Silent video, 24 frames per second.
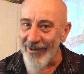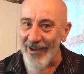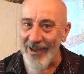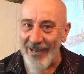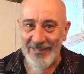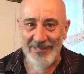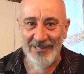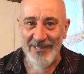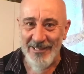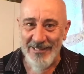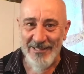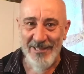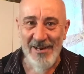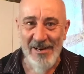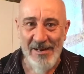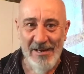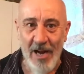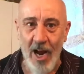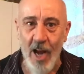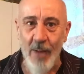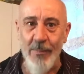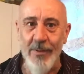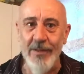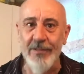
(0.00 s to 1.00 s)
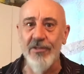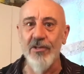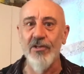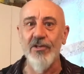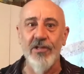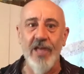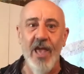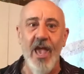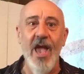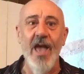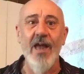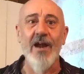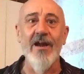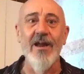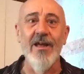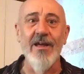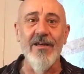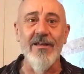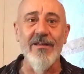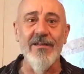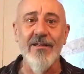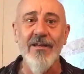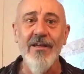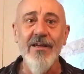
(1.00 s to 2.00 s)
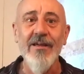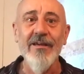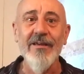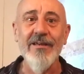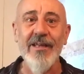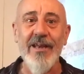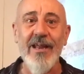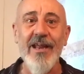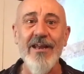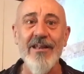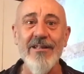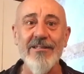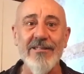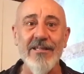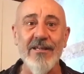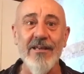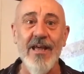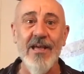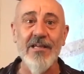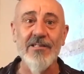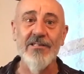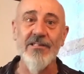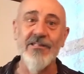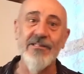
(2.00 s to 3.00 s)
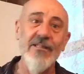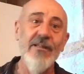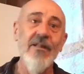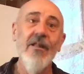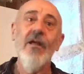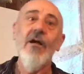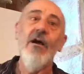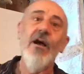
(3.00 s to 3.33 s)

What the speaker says: Russians are coming to Canada, Canadians elections.